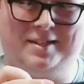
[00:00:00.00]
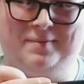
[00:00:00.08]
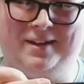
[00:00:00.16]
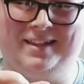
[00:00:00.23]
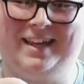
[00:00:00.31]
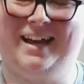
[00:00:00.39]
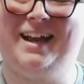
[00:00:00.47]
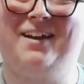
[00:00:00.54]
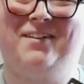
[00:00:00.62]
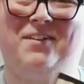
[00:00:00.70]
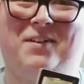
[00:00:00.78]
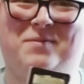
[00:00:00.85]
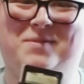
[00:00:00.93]
about that. I don't know
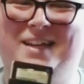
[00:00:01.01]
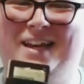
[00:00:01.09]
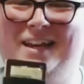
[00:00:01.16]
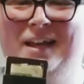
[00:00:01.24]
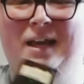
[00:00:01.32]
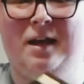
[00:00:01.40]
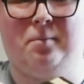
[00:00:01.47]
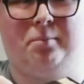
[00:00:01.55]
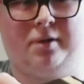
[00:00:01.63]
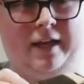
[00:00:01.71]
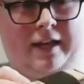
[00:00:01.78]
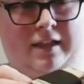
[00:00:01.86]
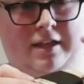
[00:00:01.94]
what I'm saying. But
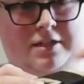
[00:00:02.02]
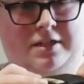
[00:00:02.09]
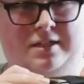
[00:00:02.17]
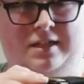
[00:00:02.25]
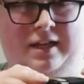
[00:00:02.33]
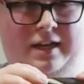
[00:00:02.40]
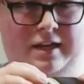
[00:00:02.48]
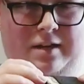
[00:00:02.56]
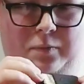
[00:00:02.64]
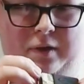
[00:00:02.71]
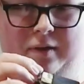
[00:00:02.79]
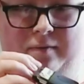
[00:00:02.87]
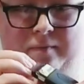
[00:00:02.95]
like, this is like,
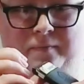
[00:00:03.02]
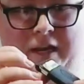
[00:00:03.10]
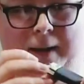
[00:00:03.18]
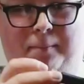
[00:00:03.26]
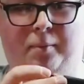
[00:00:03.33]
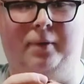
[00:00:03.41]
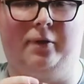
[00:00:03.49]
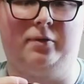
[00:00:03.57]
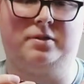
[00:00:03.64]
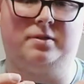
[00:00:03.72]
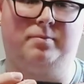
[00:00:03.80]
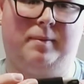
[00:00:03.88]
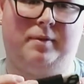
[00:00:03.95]
what, a couple
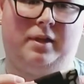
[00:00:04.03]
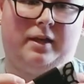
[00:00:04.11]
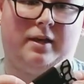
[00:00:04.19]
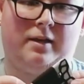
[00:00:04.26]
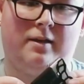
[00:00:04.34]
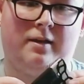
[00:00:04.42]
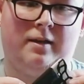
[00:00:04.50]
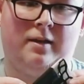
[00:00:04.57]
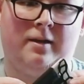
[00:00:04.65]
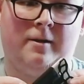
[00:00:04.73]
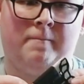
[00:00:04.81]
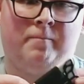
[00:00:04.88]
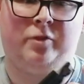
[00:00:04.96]
bills, maybe like
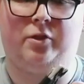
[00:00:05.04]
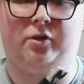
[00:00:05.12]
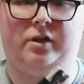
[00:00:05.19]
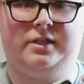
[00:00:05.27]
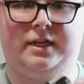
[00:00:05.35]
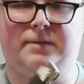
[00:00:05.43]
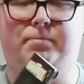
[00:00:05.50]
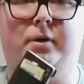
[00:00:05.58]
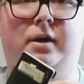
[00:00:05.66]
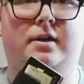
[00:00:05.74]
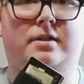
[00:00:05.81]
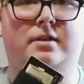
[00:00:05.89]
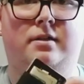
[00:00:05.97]
36
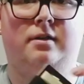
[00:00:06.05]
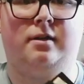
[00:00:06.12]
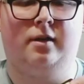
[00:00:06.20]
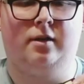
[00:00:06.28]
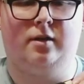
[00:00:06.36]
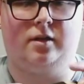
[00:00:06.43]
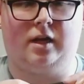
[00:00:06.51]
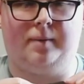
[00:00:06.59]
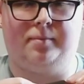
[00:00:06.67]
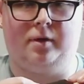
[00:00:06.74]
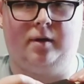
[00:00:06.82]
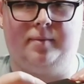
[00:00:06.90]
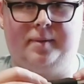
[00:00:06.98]
bucks,
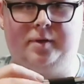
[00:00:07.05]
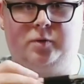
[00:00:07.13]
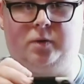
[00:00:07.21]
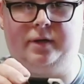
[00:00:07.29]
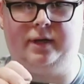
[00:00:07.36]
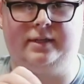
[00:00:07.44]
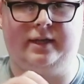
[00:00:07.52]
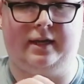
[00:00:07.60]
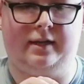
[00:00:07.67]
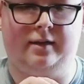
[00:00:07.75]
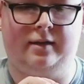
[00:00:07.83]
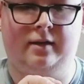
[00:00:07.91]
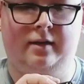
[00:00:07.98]
couple, maybe 20 or 10,